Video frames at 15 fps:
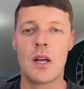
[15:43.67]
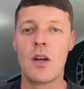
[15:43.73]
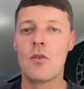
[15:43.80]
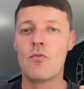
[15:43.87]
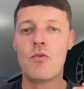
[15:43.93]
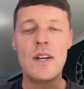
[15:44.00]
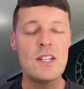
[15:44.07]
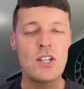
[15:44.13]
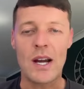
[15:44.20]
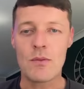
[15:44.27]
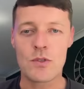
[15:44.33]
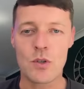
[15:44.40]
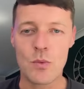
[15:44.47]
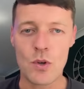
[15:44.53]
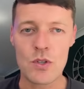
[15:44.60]
reach out
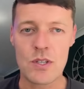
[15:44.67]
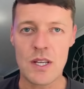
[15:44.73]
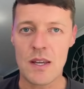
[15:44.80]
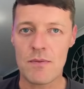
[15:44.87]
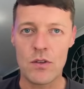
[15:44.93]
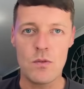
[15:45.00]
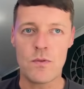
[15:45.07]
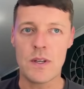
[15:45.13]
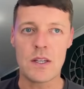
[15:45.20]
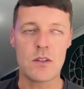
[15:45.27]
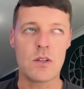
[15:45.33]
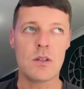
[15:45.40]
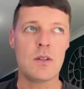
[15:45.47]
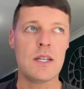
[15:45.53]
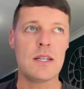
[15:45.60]
to us if you feel
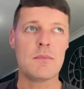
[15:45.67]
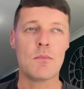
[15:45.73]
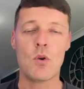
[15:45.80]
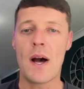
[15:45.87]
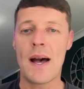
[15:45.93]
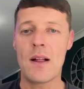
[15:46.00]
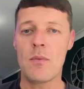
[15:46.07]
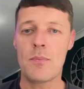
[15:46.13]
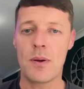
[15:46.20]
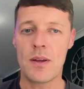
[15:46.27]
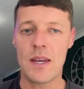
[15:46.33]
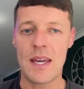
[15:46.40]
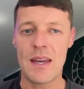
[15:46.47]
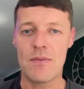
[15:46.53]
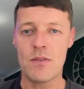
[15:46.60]
you need more help.
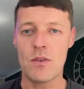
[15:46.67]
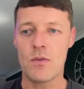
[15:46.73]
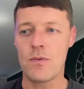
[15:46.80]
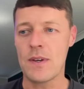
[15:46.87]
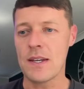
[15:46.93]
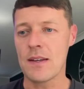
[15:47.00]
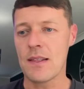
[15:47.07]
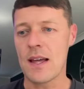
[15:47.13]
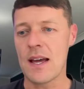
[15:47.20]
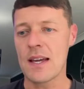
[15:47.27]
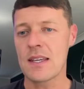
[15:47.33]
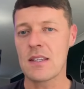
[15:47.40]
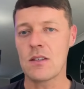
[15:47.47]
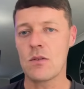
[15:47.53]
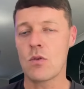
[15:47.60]
If you feel
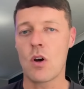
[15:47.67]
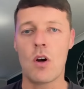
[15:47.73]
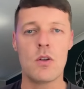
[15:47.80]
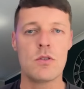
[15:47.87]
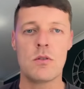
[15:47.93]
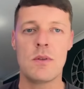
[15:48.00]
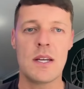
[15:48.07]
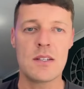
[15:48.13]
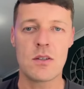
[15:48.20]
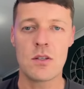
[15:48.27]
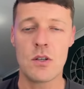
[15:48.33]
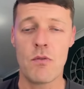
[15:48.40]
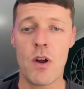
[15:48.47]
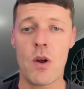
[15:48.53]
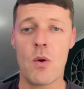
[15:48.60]
like you can't do this on
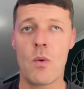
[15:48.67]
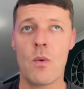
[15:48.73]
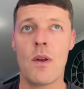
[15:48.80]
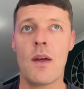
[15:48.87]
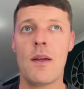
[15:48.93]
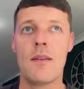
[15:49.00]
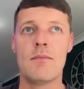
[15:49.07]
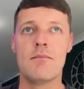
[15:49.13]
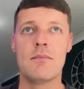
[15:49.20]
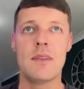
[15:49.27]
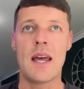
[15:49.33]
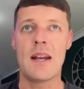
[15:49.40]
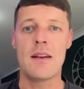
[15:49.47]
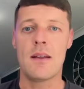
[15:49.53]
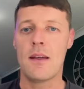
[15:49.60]
your own,
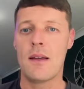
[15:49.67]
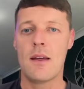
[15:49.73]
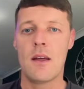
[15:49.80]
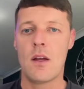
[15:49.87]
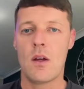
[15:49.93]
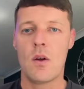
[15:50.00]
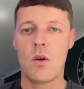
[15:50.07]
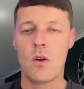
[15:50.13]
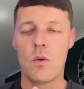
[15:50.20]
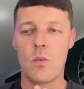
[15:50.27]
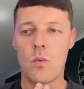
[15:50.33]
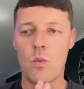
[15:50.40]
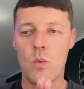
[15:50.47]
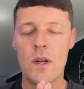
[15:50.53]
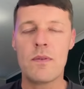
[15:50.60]
then
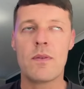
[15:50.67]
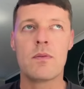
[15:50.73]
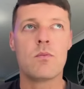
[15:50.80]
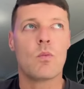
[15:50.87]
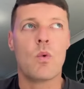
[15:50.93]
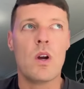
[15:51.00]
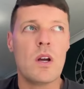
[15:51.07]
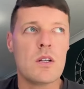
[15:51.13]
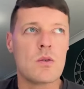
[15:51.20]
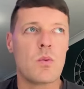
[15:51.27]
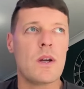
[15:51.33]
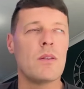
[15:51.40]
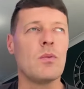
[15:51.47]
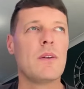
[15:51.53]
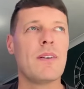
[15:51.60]
we've
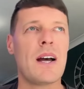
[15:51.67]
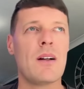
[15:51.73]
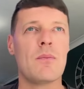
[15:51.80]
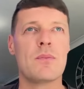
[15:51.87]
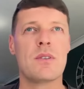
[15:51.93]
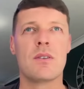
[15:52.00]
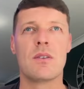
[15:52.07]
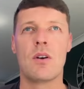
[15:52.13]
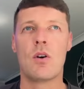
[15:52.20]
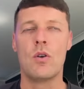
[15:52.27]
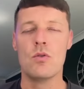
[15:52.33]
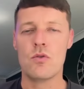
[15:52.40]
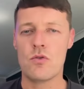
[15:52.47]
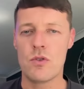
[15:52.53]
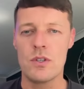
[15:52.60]
helped
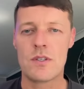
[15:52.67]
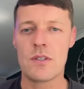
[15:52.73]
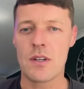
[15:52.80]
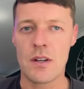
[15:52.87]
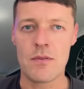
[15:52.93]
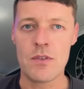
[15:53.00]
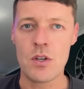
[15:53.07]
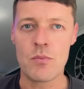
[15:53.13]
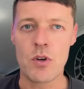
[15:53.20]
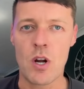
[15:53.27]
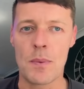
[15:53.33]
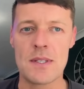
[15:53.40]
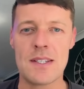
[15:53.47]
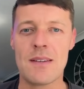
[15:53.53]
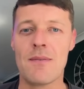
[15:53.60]
hundreds of new
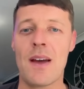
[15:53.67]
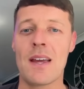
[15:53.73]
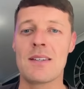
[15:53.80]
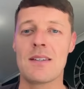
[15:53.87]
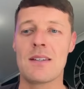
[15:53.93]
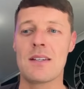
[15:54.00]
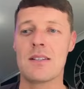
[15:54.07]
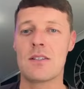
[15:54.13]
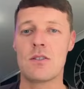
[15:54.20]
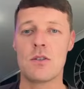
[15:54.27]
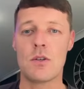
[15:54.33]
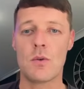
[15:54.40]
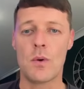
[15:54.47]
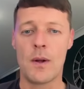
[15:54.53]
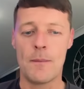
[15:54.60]
property investors
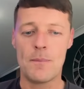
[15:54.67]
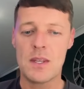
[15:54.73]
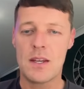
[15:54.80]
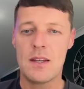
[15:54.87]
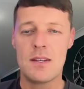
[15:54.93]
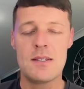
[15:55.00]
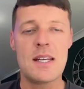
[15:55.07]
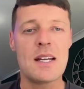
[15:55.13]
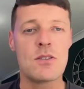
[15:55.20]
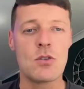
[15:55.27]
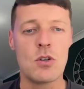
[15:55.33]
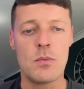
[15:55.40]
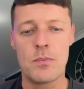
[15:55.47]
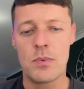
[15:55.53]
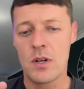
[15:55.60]
to set
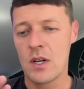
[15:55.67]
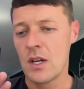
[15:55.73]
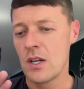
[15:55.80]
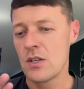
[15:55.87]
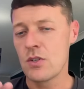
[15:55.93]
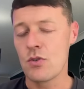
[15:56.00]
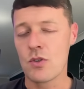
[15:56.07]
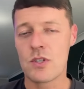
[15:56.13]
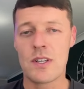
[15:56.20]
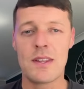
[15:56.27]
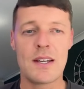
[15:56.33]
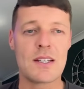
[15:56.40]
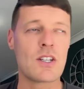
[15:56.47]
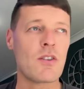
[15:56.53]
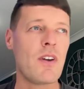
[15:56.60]
up, structure
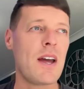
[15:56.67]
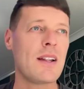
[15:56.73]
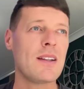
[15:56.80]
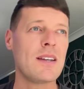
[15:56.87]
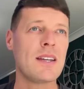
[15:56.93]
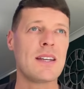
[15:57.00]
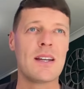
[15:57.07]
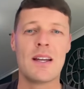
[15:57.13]
things correctly,